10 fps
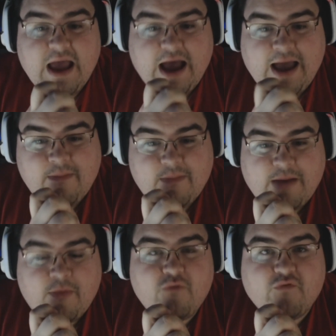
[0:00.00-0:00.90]
I'm,
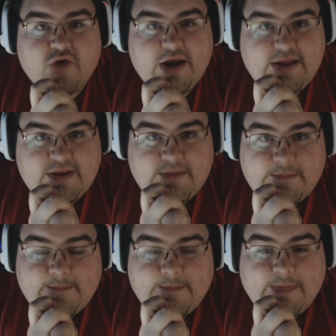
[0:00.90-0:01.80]
I'm over it
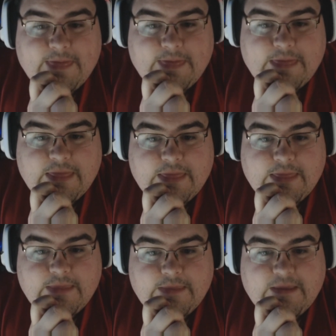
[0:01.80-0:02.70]

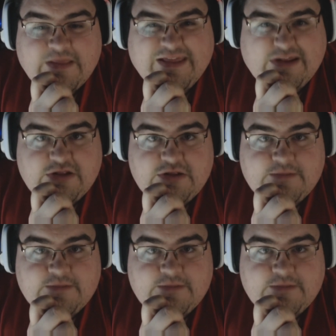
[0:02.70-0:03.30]
a little.